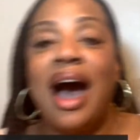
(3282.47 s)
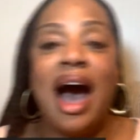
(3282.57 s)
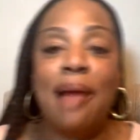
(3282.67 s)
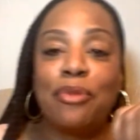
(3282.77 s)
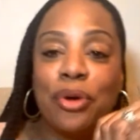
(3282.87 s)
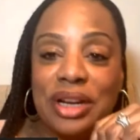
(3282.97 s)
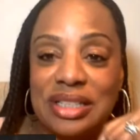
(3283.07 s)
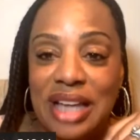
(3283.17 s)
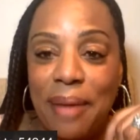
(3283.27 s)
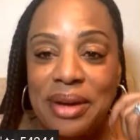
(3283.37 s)
I'm going to
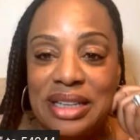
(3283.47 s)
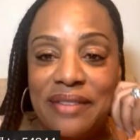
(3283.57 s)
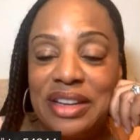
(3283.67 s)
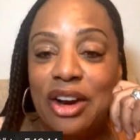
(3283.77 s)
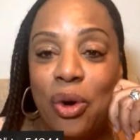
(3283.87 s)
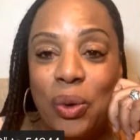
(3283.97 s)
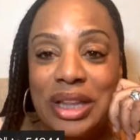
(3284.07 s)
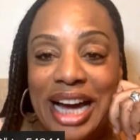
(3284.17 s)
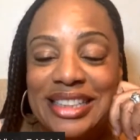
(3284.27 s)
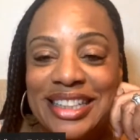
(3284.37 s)
stop because I've done a whole
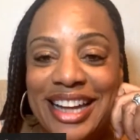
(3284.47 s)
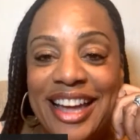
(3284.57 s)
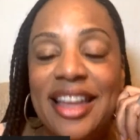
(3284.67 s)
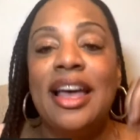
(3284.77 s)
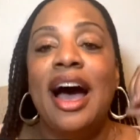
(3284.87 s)
lot tonight.